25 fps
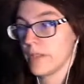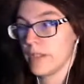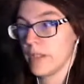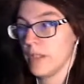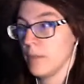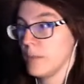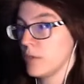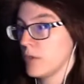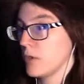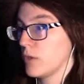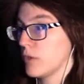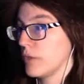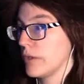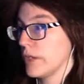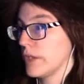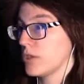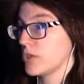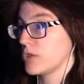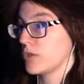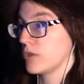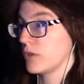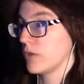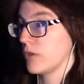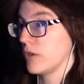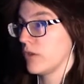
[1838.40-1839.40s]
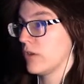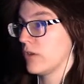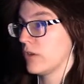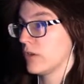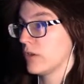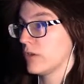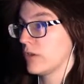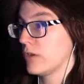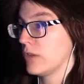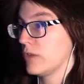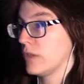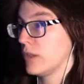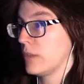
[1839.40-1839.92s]
I'm not quite sure.
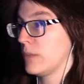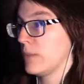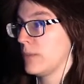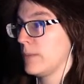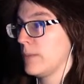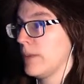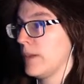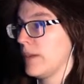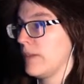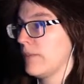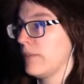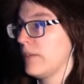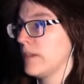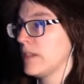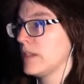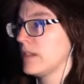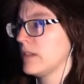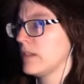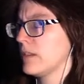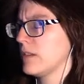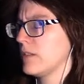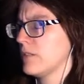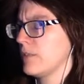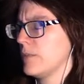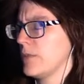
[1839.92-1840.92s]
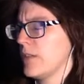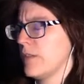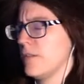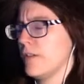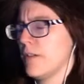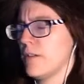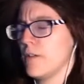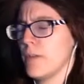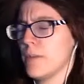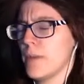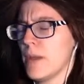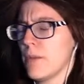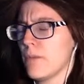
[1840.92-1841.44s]
Also, I think, if
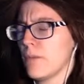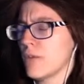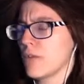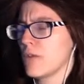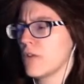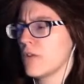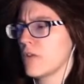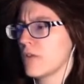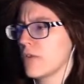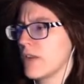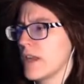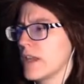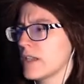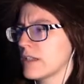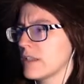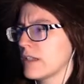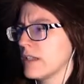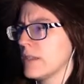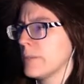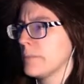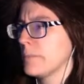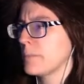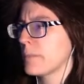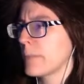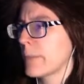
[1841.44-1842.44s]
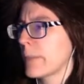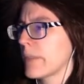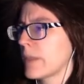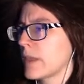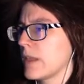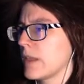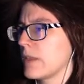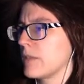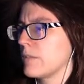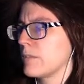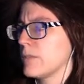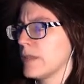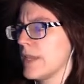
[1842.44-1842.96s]
I remember correctly,
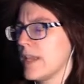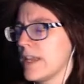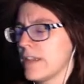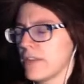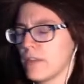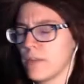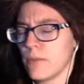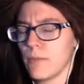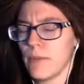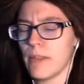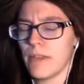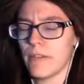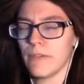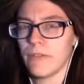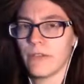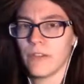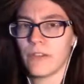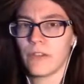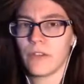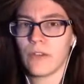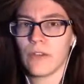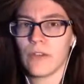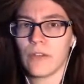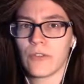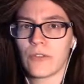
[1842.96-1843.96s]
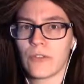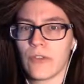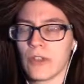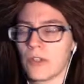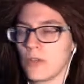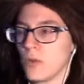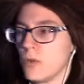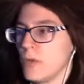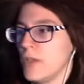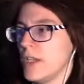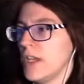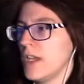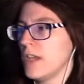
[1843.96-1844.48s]
the blacksmith is also the
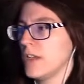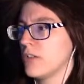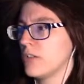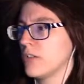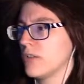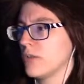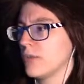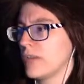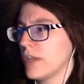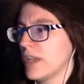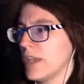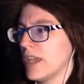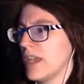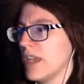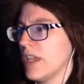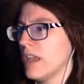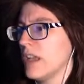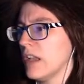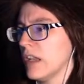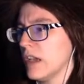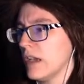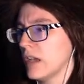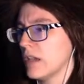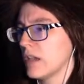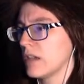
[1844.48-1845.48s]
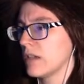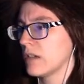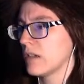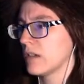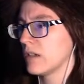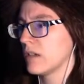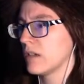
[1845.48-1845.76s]
creator of Gehenna.